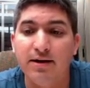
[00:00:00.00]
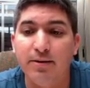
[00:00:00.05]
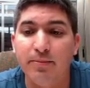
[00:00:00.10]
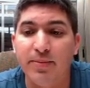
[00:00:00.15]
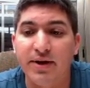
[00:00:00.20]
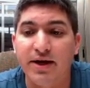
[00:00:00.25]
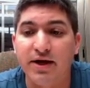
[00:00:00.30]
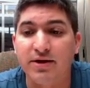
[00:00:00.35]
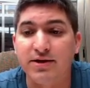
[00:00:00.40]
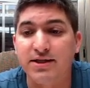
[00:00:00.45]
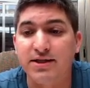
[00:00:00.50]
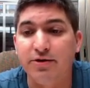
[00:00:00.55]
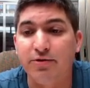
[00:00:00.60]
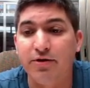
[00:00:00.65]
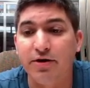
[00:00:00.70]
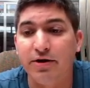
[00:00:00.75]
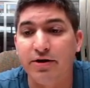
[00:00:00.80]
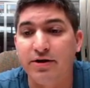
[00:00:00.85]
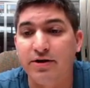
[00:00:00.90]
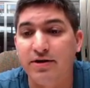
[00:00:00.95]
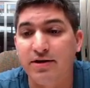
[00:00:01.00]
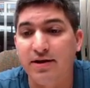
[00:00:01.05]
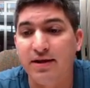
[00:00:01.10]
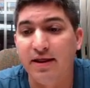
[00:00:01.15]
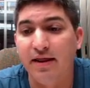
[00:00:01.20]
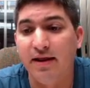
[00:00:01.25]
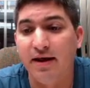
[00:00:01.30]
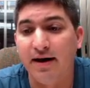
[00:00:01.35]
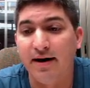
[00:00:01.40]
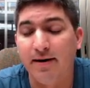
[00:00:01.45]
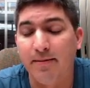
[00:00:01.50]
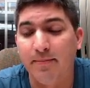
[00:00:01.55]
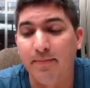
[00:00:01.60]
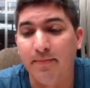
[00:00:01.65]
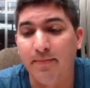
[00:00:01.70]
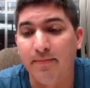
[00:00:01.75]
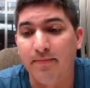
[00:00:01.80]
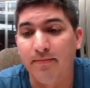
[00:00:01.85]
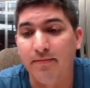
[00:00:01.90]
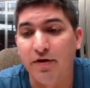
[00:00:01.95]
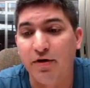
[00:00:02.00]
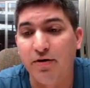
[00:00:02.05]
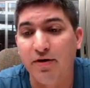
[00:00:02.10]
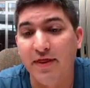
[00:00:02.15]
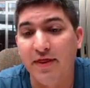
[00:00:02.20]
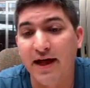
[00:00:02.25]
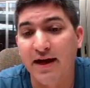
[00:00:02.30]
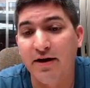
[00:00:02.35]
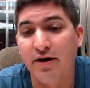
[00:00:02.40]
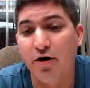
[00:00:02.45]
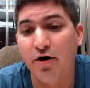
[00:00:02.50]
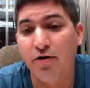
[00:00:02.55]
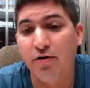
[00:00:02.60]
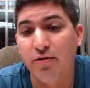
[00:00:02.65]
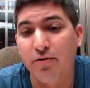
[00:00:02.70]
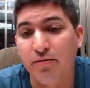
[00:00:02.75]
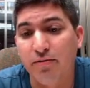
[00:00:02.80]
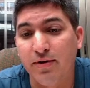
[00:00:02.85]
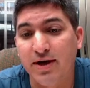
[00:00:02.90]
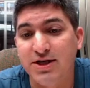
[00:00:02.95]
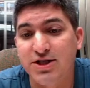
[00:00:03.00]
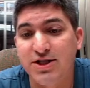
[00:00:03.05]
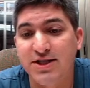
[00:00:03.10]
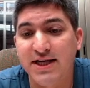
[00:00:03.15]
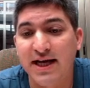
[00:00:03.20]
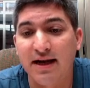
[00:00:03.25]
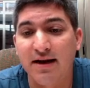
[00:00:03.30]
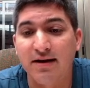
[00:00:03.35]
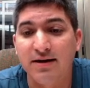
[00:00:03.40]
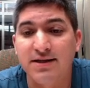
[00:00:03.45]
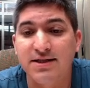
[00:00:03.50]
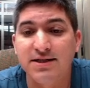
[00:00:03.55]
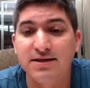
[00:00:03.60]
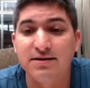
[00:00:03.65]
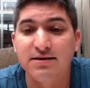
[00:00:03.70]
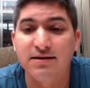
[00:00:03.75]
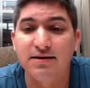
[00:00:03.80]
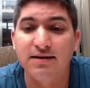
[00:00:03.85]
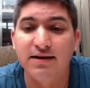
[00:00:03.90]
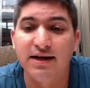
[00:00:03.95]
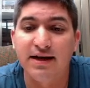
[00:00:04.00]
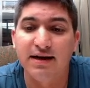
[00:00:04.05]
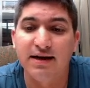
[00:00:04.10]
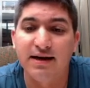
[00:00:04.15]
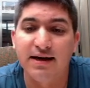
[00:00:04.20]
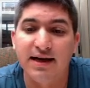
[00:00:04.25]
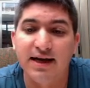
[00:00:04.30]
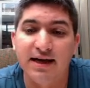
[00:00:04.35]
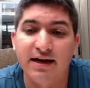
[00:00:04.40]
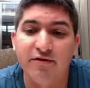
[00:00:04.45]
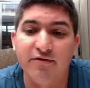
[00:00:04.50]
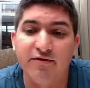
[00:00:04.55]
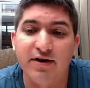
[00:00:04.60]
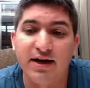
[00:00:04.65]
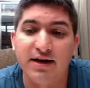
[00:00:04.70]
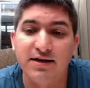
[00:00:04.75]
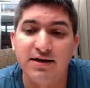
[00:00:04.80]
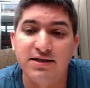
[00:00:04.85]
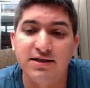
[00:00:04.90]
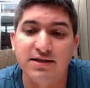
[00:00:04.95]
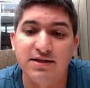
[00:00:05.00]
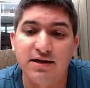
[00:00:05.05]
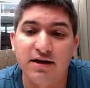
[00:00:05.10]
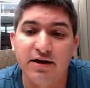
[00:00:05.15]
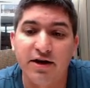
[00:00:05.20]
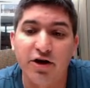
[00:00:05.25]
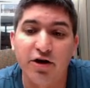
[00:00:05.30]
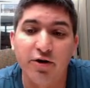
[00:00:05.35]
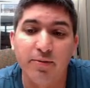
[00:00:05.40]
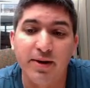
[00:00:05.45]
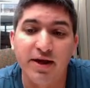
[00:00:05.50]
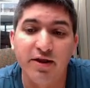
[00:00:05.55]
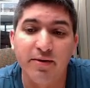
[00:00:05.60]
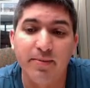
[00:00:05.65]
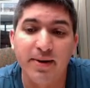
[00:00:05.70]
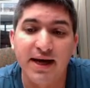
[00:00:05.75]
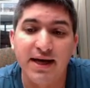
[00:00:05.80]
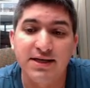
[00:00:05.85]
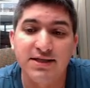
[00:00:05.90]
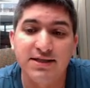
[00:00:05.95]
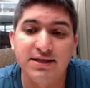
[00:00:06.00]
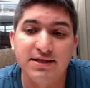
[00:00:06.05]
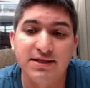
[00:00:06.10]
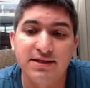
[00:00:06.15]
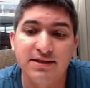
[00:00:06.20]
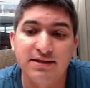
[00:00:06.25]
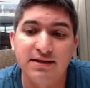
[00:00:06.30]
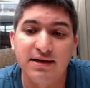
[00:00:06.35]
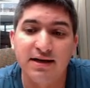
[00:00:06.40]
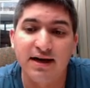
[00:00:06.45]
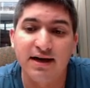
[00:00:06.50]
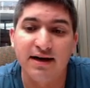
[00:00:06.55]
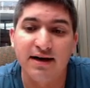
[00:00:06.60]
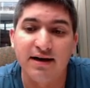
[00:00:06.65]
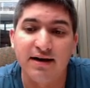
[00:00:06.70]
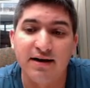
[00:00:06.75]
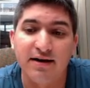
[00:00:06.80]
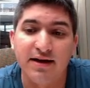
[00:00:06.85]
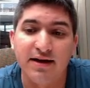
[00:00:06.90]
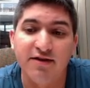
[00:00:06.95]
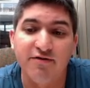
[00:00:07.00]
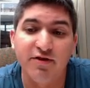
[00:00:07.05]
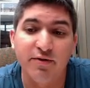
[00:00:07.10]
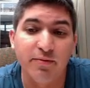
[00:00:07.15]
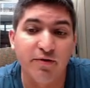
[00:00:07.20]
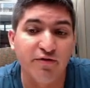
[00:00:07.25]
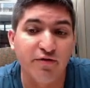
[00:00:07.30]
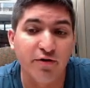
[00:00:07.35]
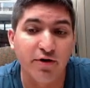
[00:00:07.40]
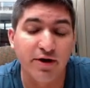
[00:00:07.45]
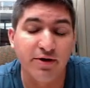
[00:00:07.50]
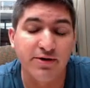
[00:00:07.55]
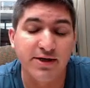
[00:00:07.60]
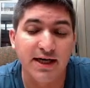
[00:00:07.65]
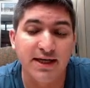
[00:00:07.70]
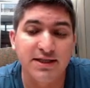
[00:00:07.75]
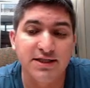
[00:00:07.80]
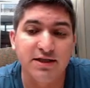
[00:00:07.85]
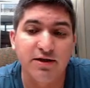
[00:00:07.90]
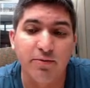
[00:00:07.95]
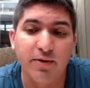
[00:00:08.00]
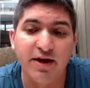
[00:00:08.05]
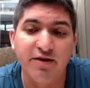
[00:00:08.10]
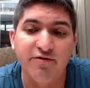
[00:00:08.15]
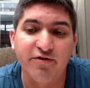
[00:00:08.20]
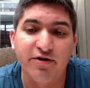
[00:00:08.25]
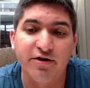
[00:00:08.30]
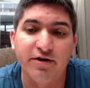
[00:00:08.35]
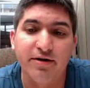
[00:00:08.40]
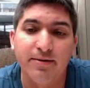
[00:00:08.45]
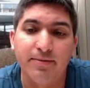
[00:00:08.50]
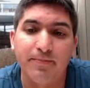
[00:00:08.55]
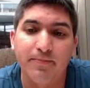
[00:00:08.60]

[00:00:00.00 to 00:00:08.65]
because you could then know which cells in advance are going to be the best even before you dice the wafer.